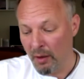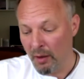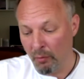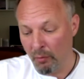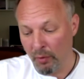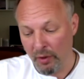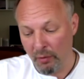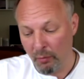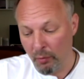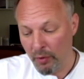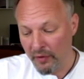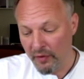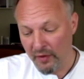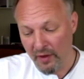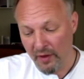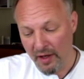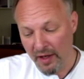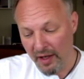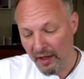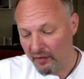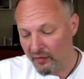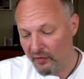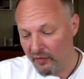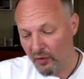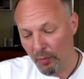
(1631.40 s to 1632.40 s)
With the
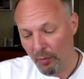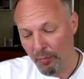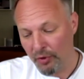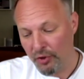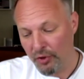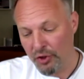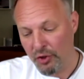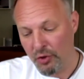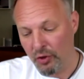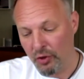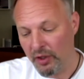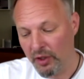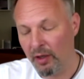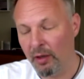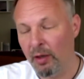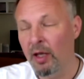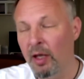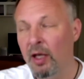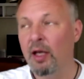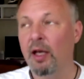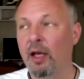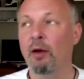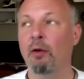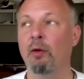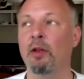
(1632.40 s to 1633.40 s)
next opportunity,
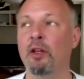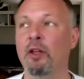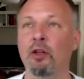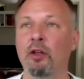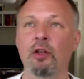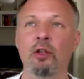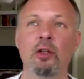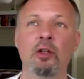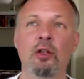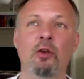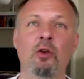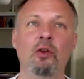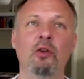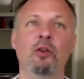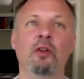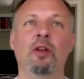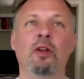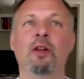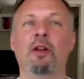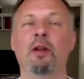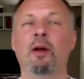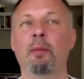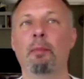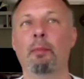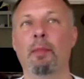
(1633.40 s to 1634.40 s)
you don't,
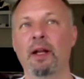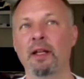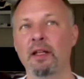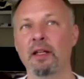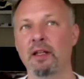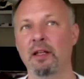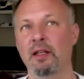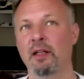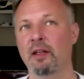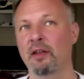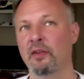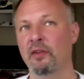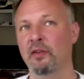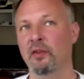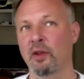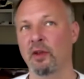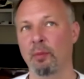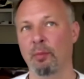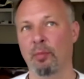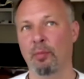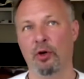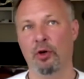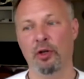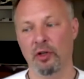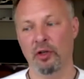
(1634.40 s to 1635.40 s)
money is
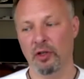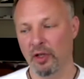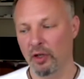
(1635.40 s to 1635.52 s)
important.